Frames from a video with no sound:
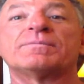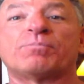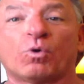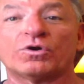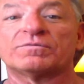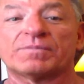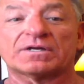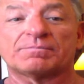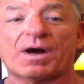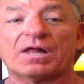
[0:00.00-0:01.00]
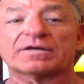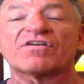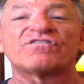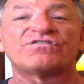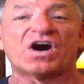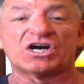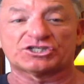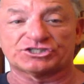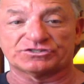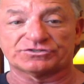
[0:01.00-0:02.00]
important metabolic
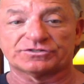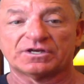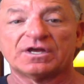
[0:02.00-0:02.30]
functions.